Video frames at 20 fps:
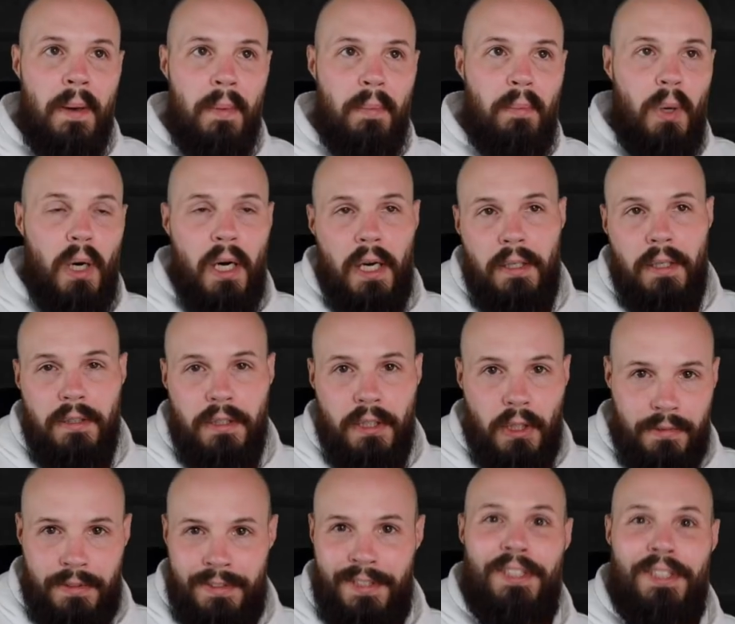But you know,
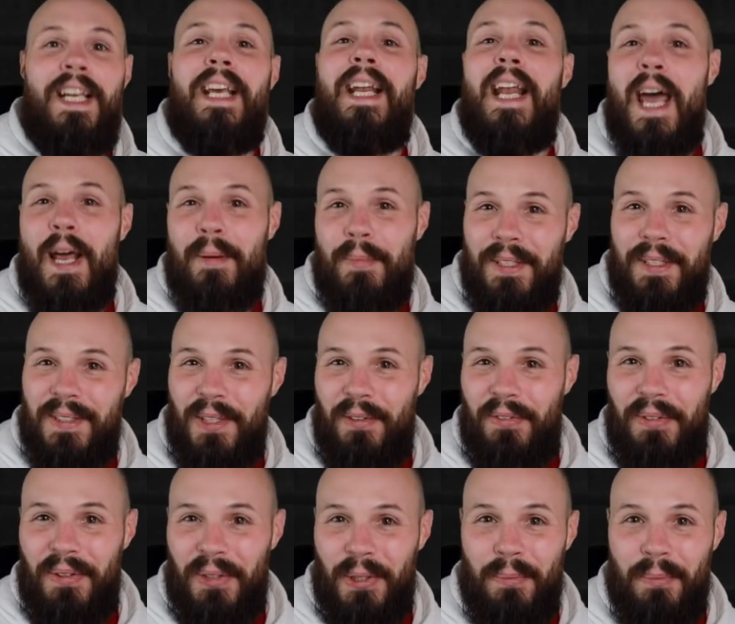to get ahead of myself
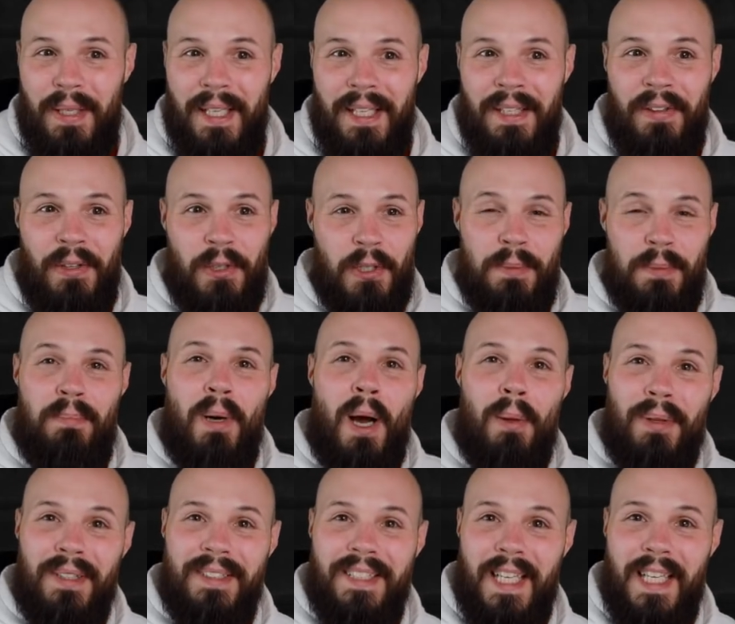a little bit, there's
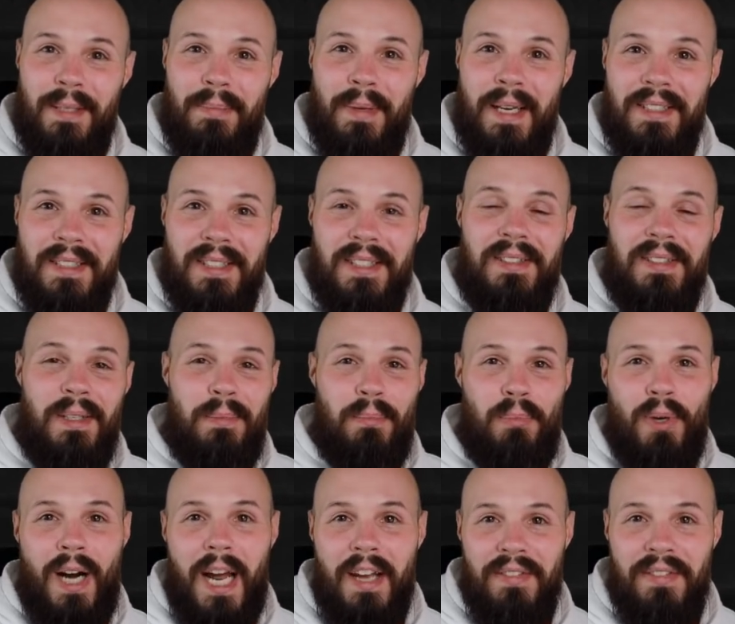public databases and
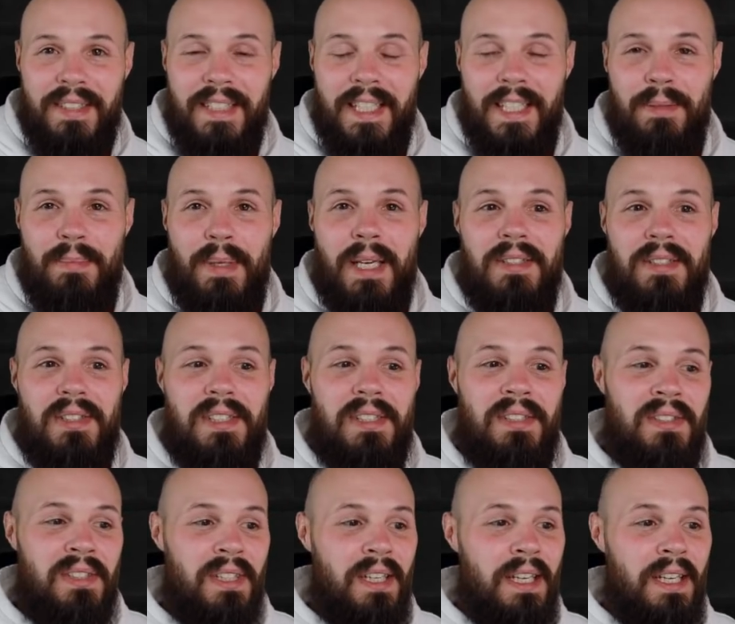private
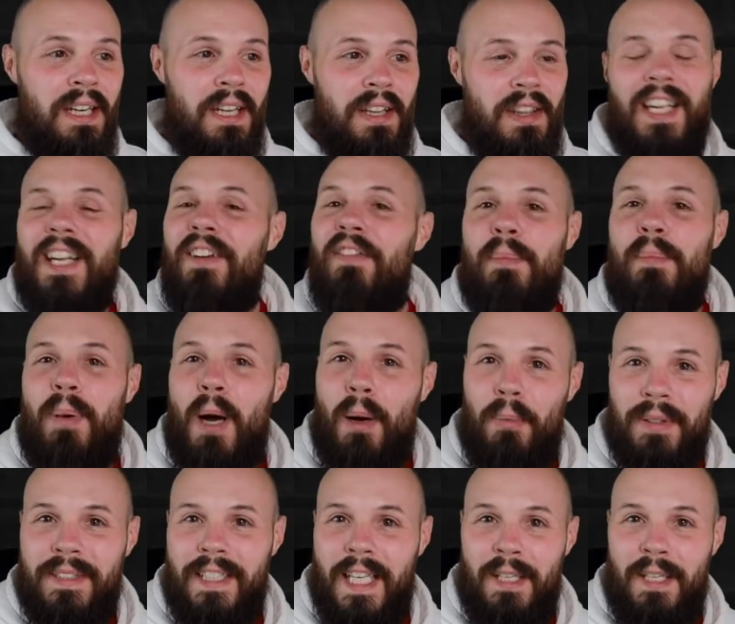databases. Think of the
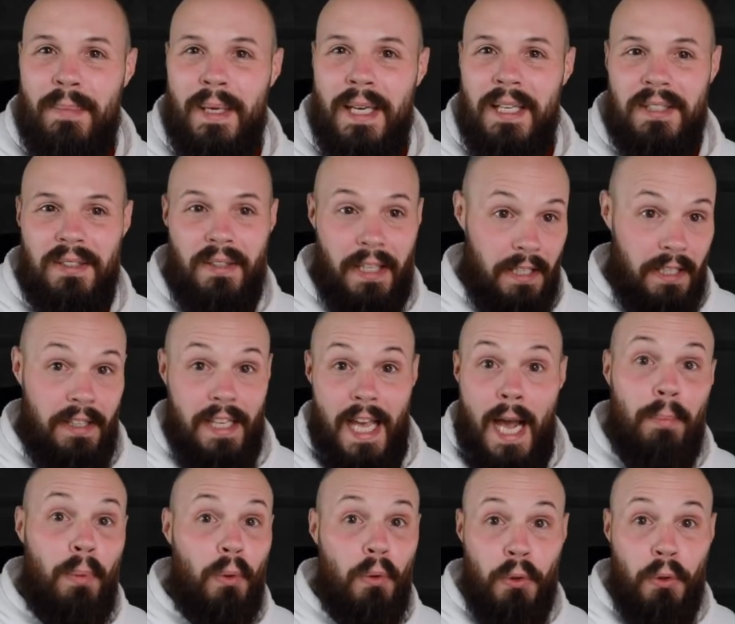public database like the
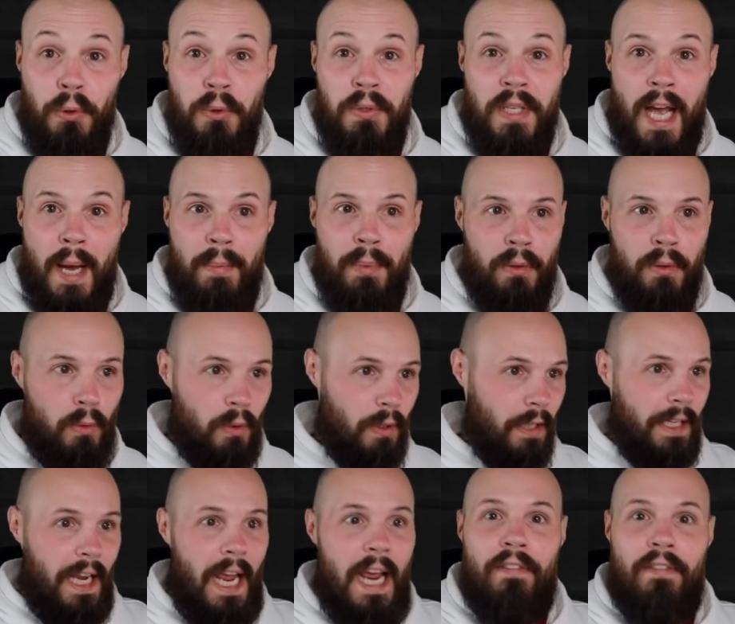Apple News app, where
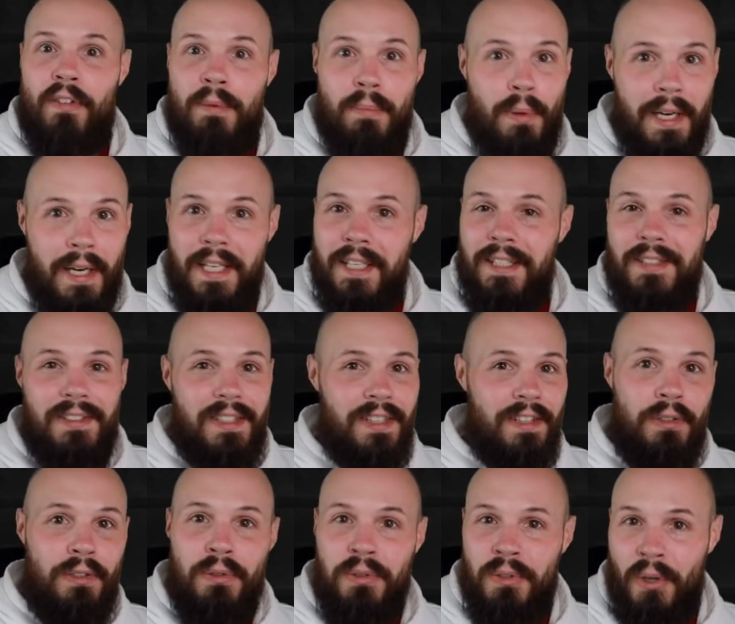like everybody can see
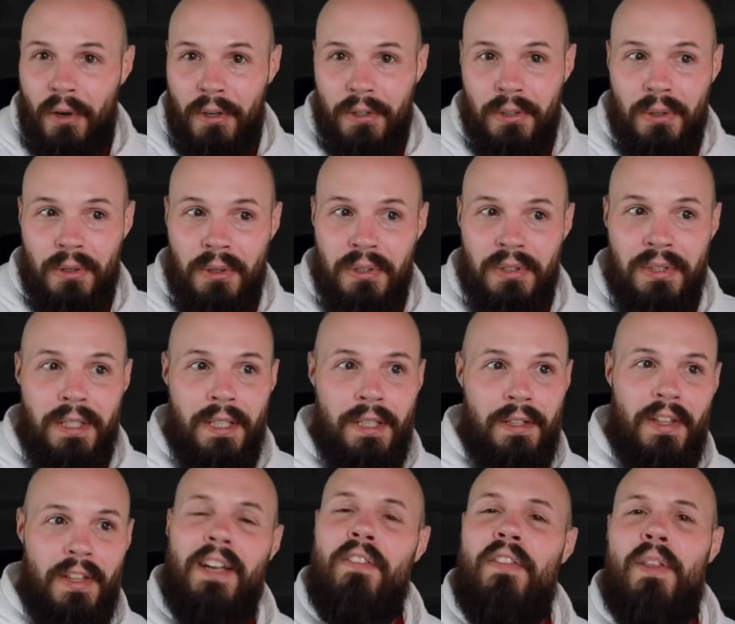the news articles.
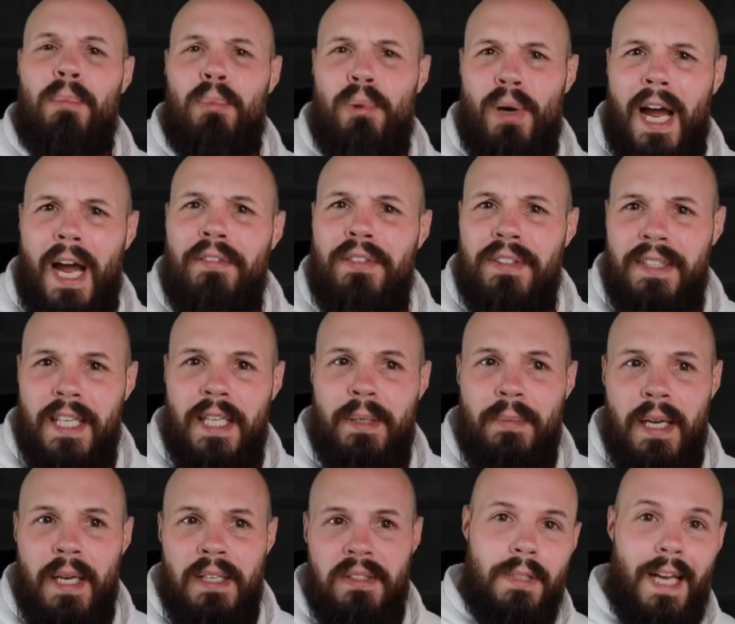Think of the private
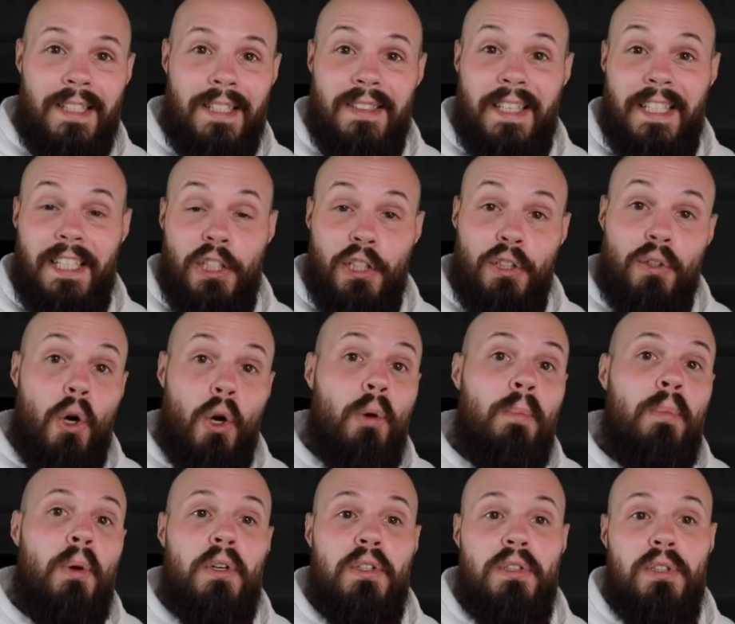database as like your own
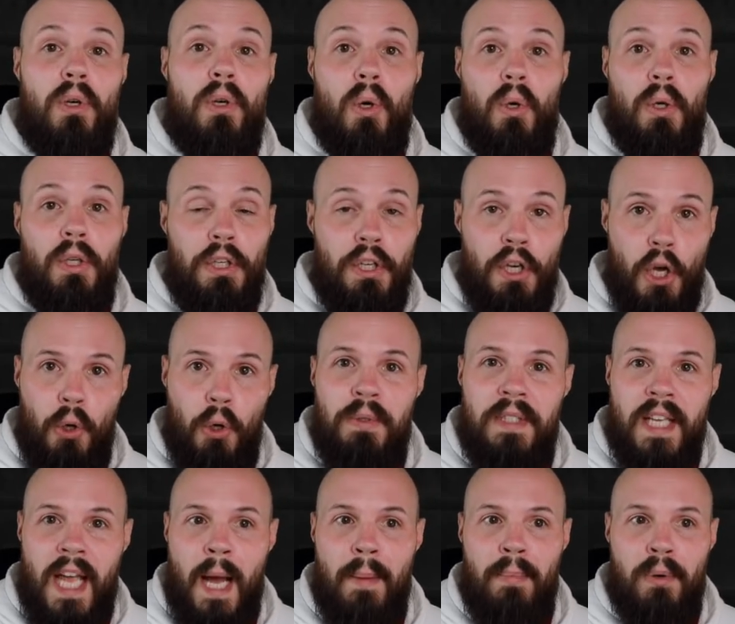personal notes
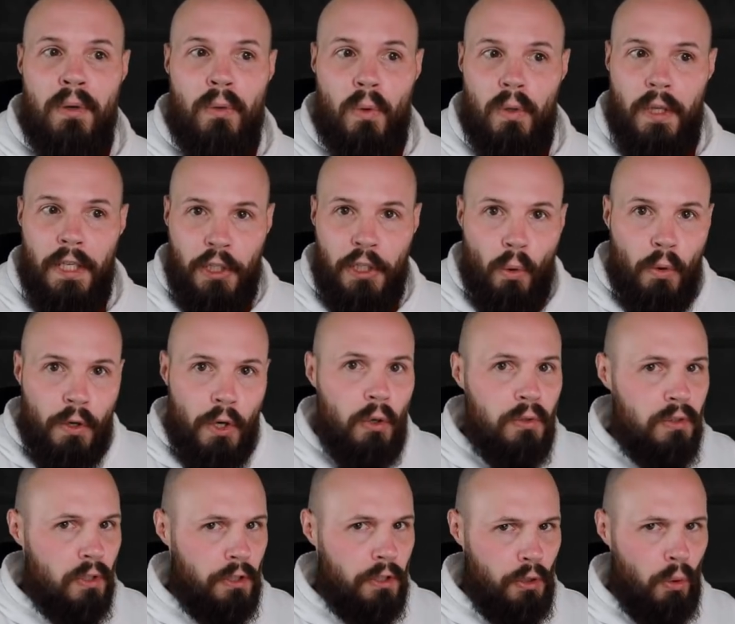app, where like your
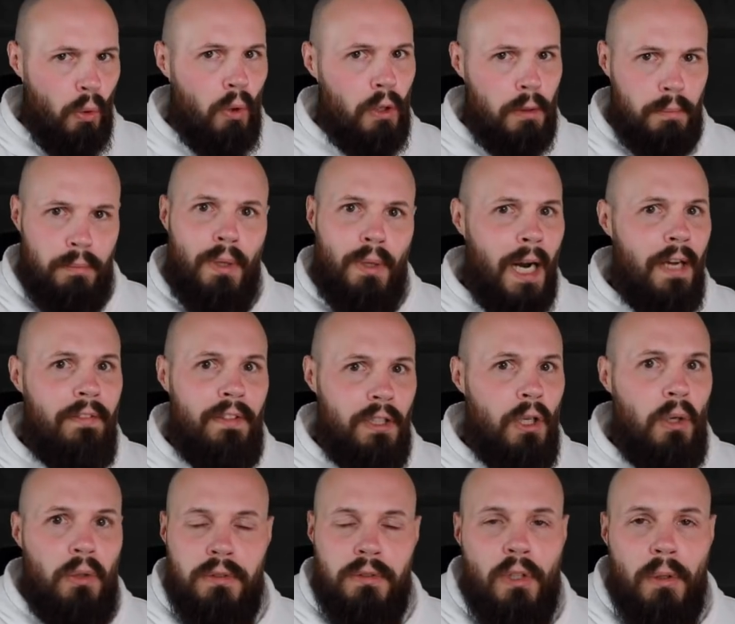notes are your private
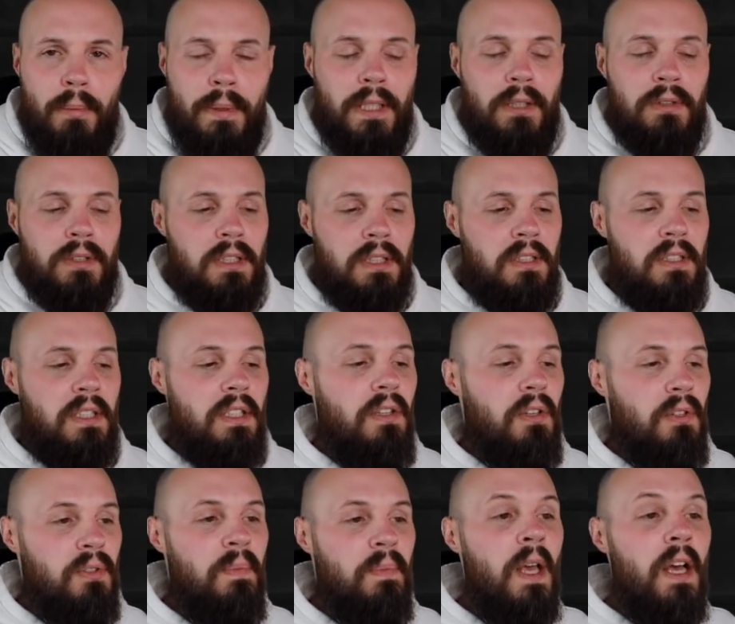notes. Nobody else can see
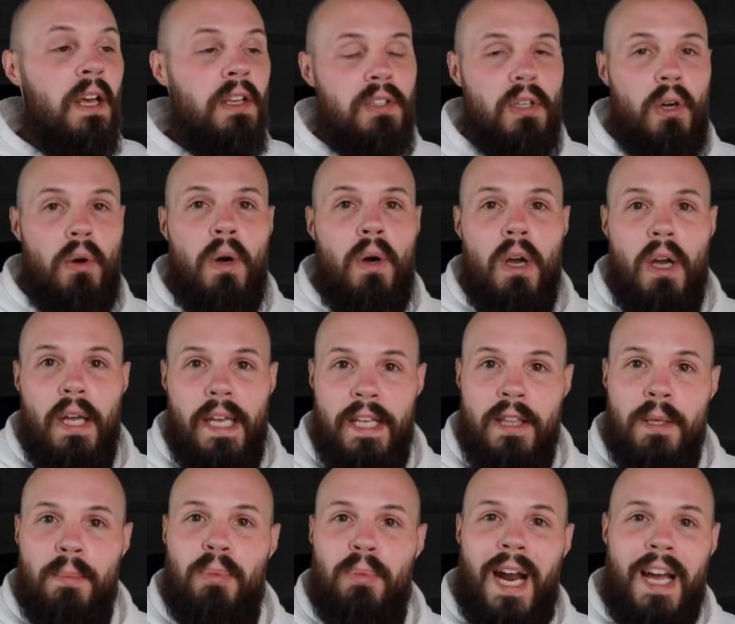those. So in
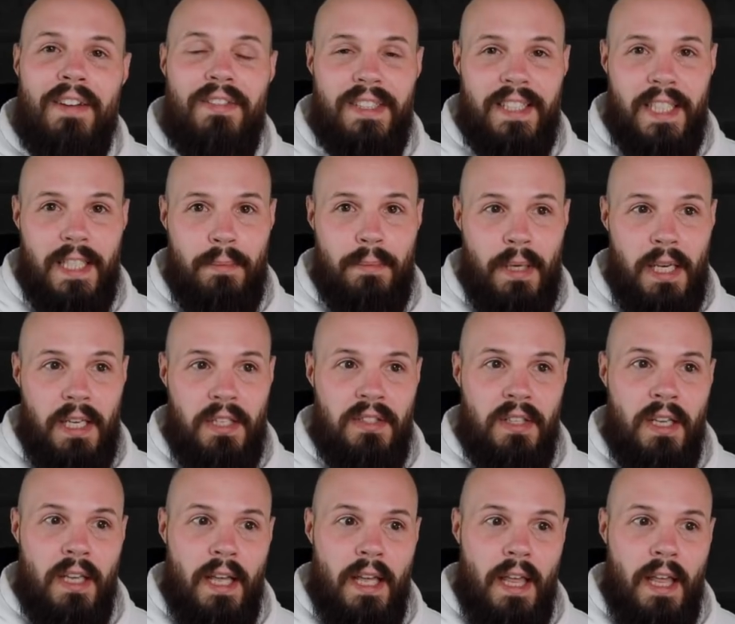the private database,